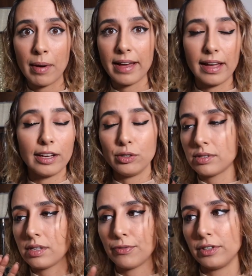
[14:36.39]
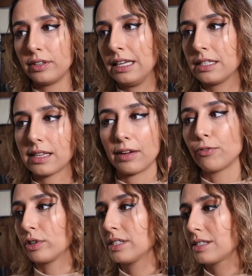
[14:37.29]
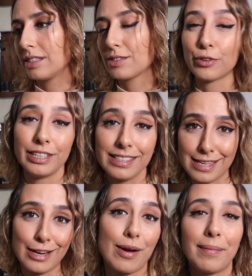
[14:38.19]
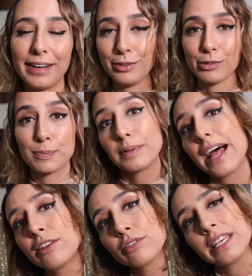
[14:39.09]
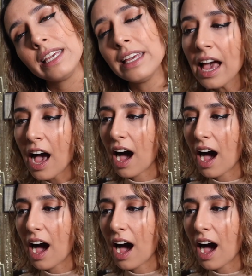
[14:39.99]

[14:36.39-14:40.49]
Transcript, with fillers: I, I use different things, like for instance, for Instagram, I use Planoly.